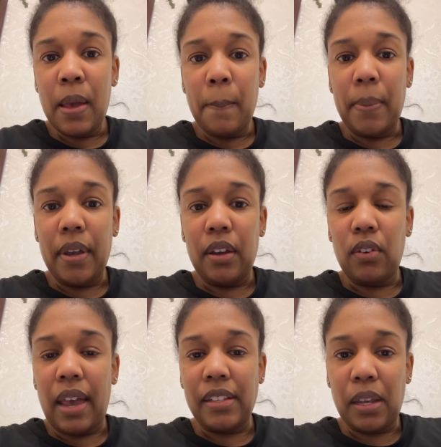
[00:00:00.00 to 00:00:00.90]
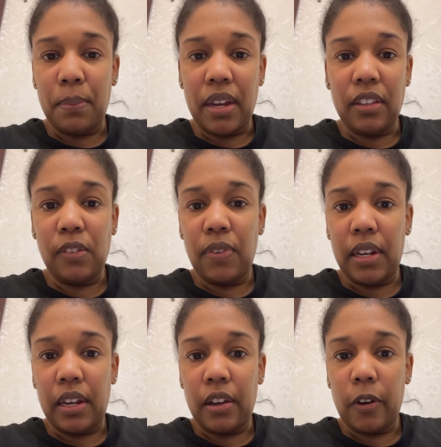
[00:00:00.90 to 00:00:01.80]
but as I make this
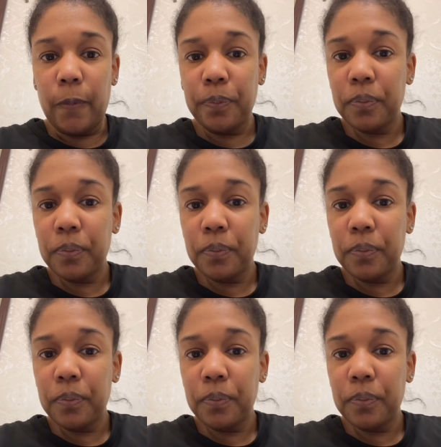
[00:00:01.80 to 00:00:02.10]
video,